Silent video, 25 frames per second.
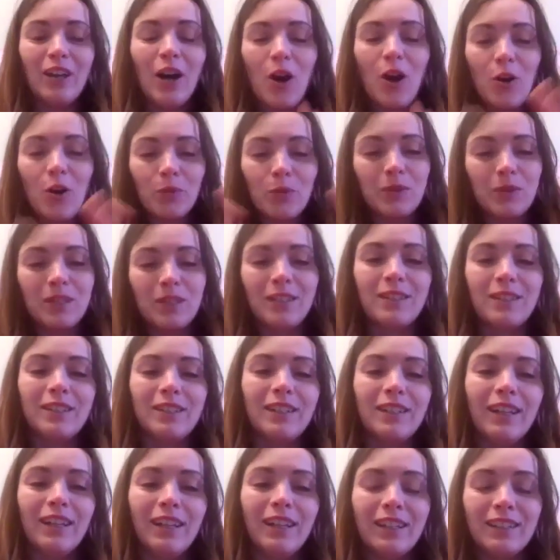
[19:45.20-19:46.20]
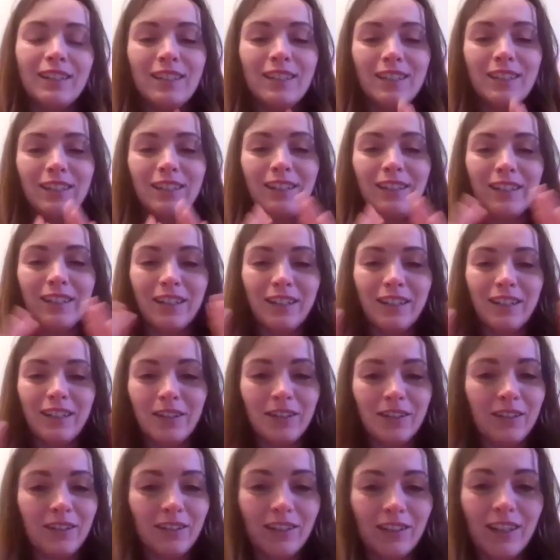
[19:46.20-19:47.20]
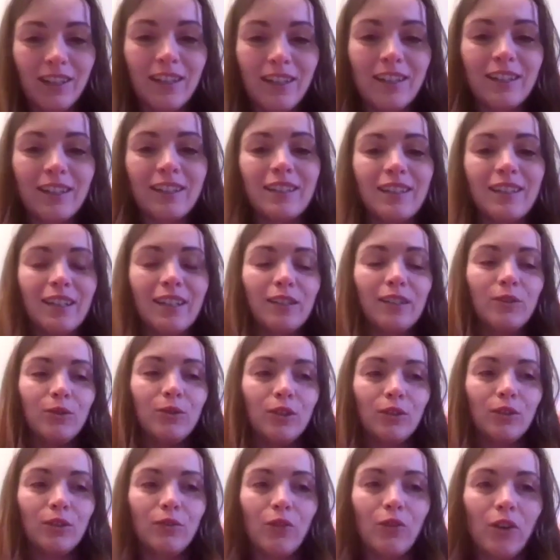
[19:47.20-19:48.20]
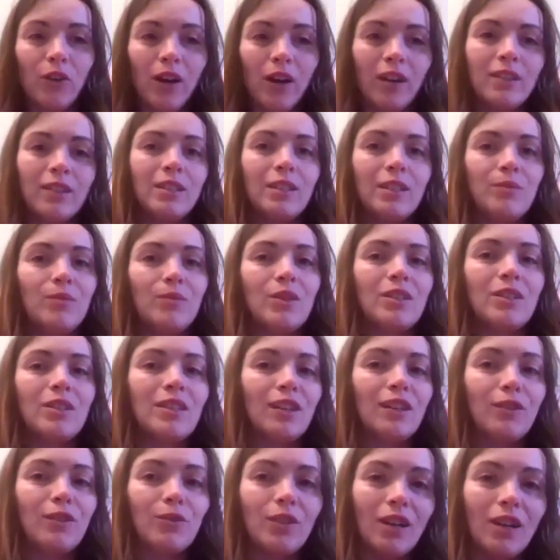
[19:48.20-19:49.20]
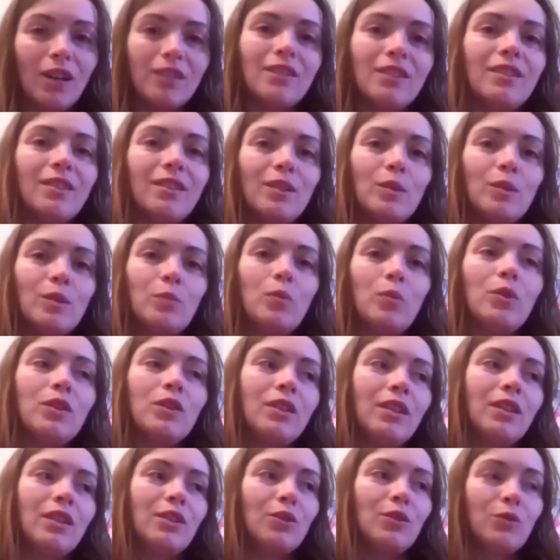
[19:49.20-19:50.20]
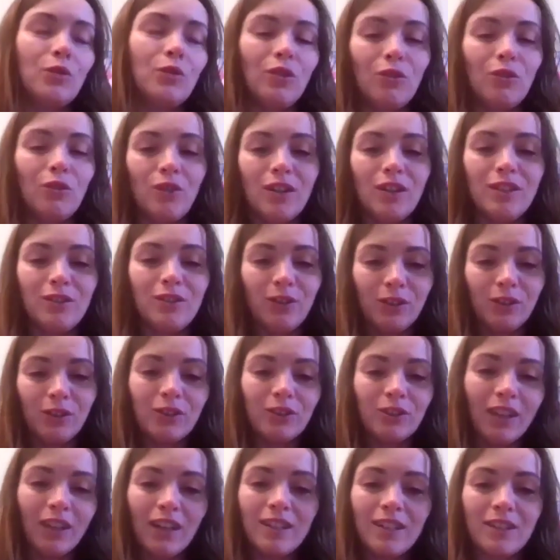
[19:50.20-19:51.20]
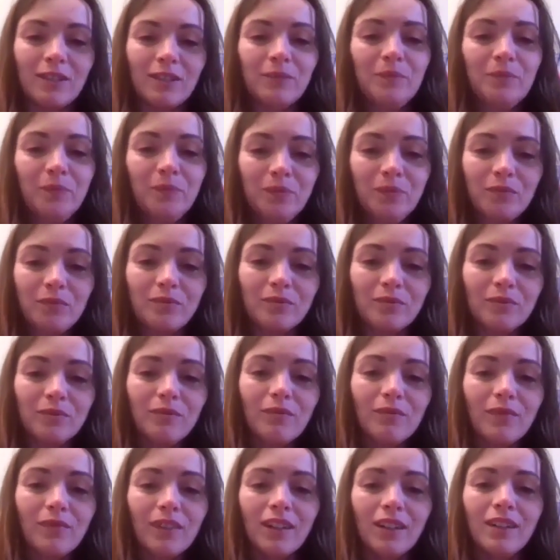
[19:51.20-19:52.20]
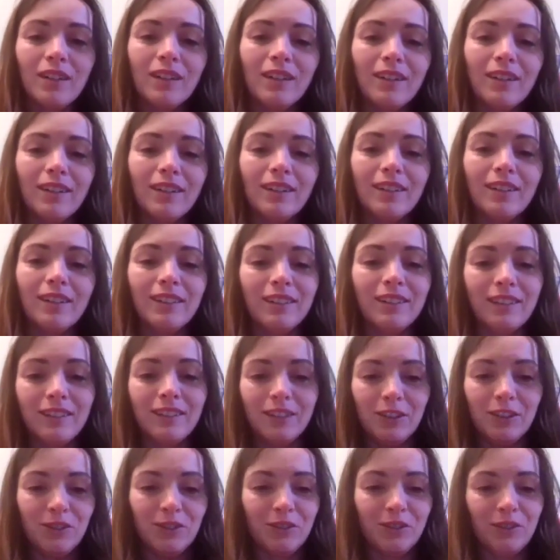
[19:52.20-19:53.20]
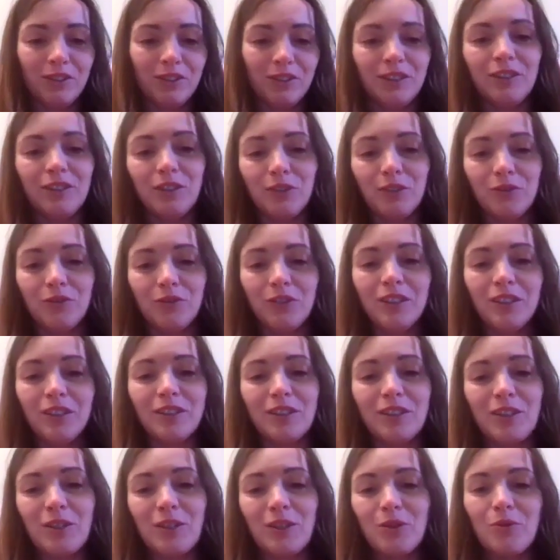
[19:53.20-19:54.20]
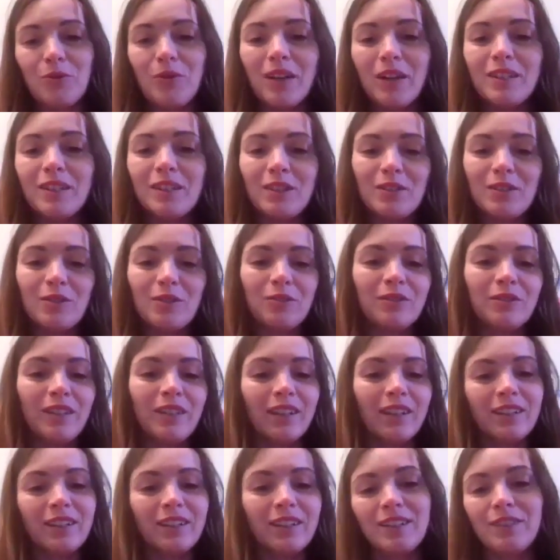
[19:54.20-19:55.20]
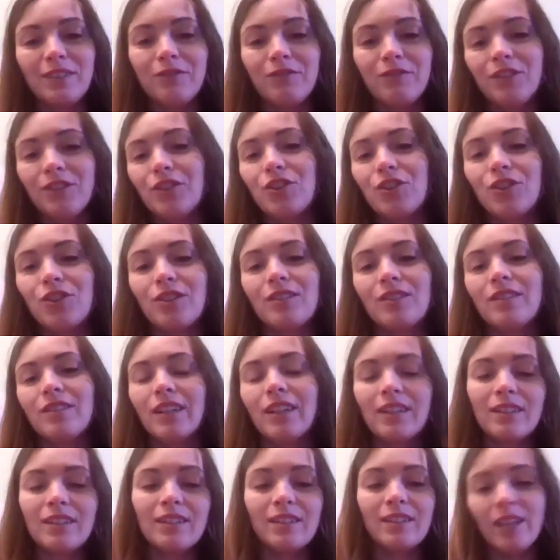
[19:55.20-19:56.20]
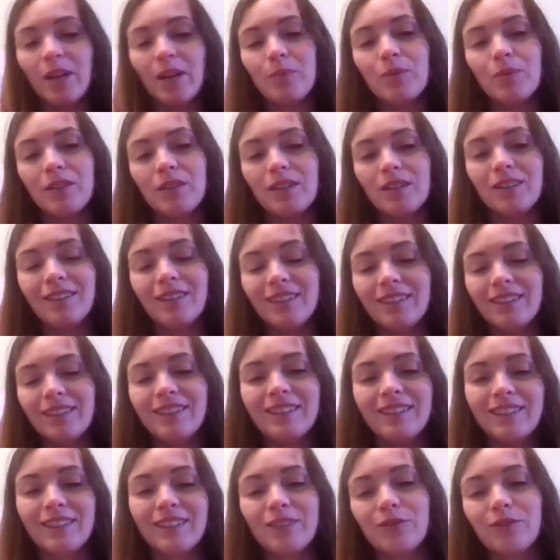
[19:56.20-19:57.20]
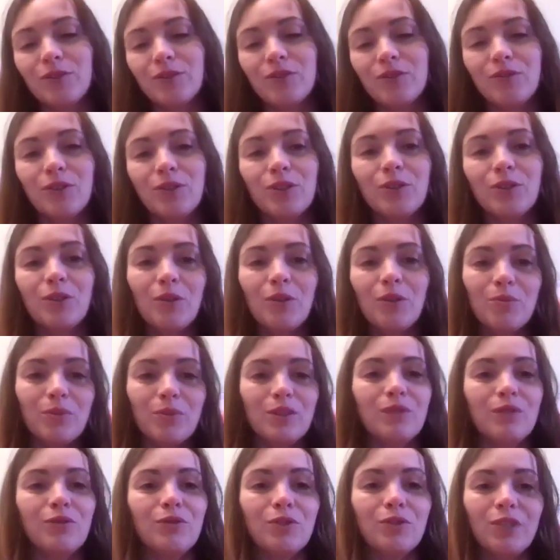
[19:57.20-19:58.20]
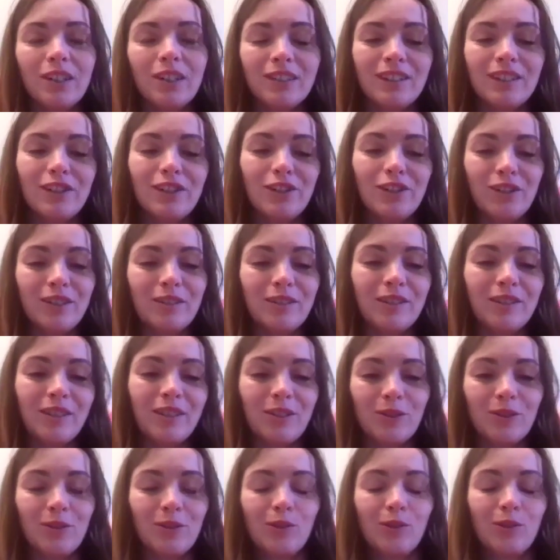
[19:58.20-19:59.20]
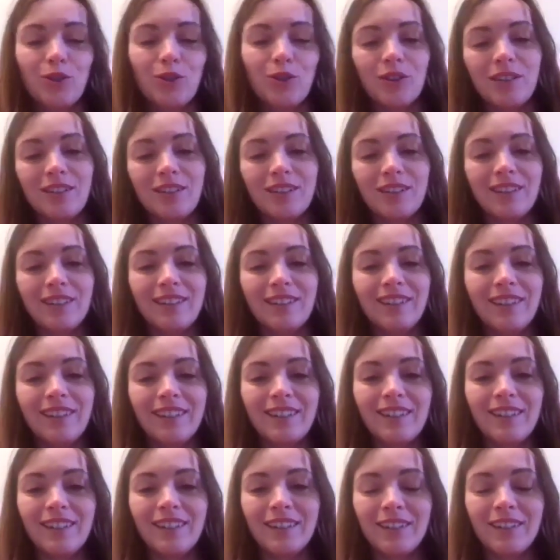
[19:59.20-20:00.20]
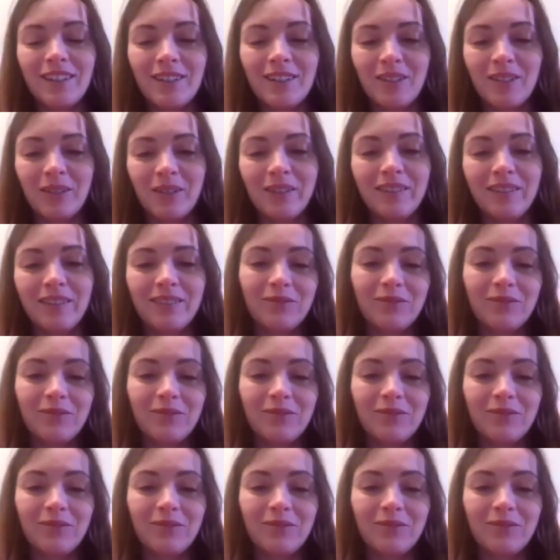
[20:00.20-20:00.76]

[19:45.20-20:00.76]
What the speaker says: doubts and things and looking for customers, then you get at this point that you already recognized in your field. So what is your next vision, next steps in the for your company, for REN Engineering Solutions, in the next years?